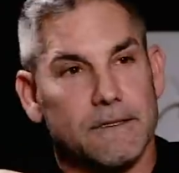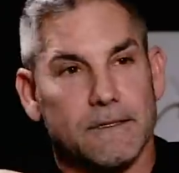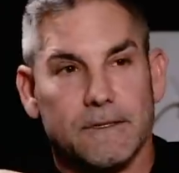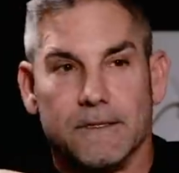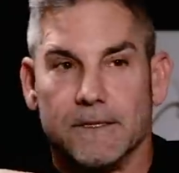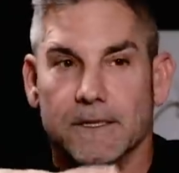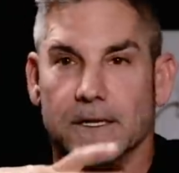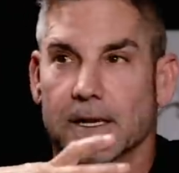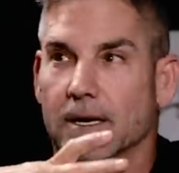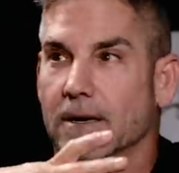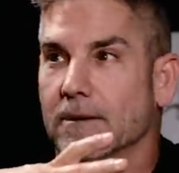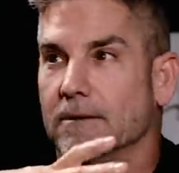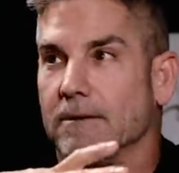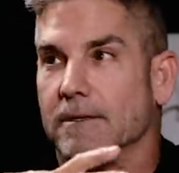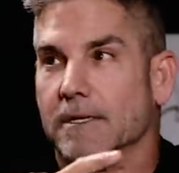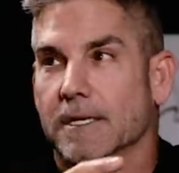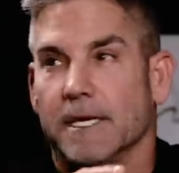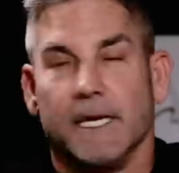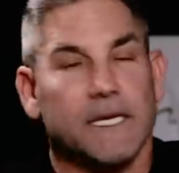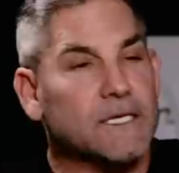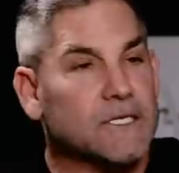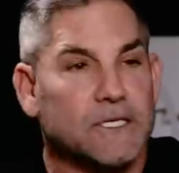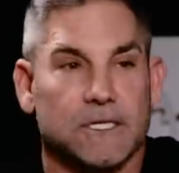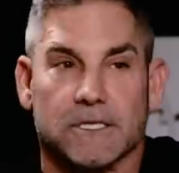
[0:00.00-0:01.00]
you know,
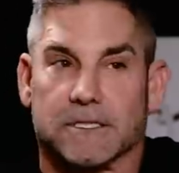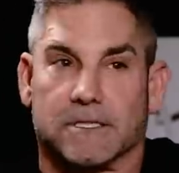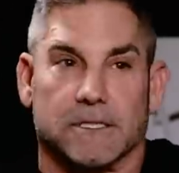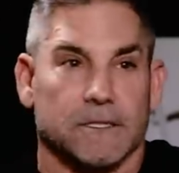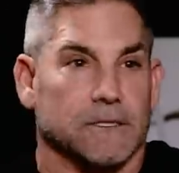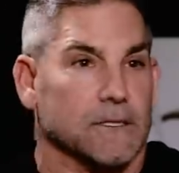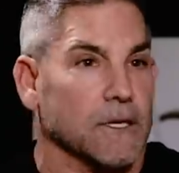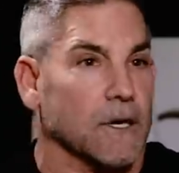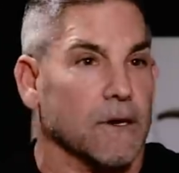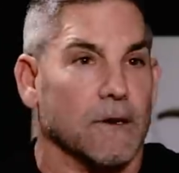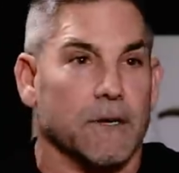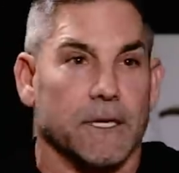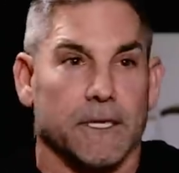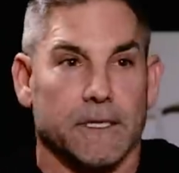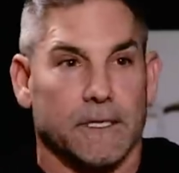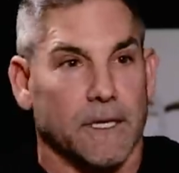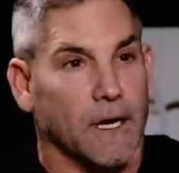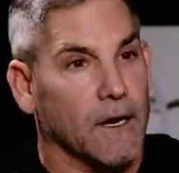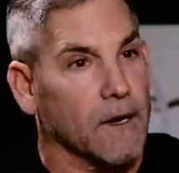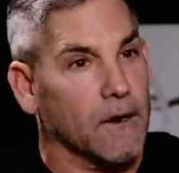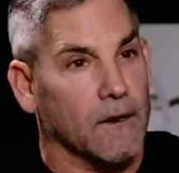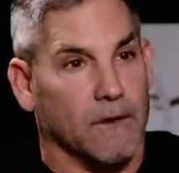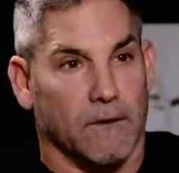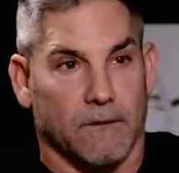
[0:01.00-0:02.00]
he's just a dirty
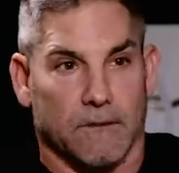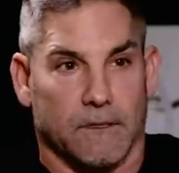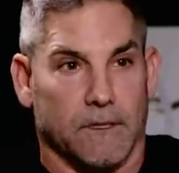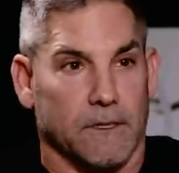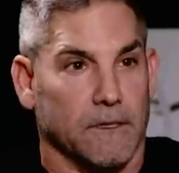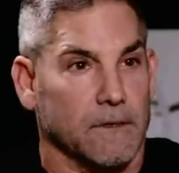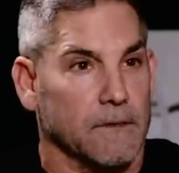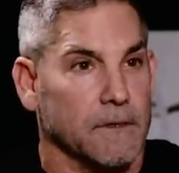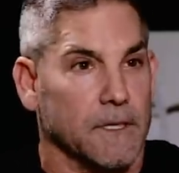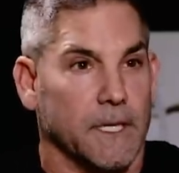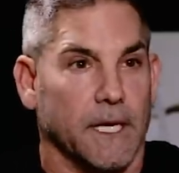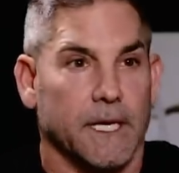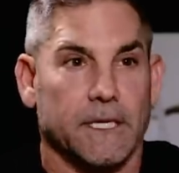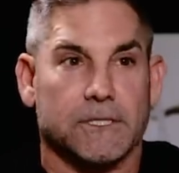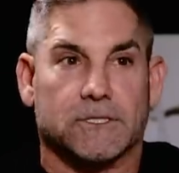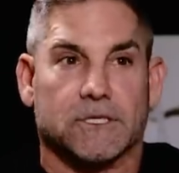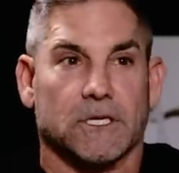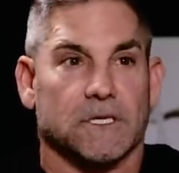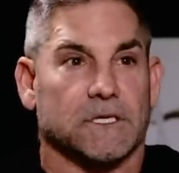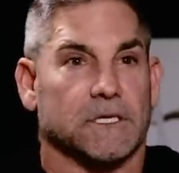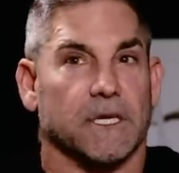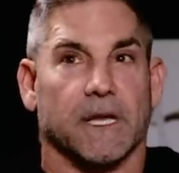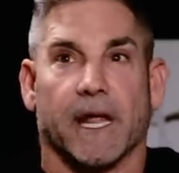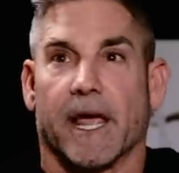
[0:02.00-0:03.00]
dog. Yeah. He's
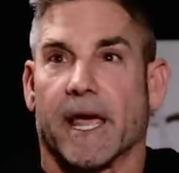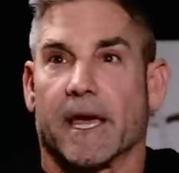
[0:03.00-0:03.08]
just an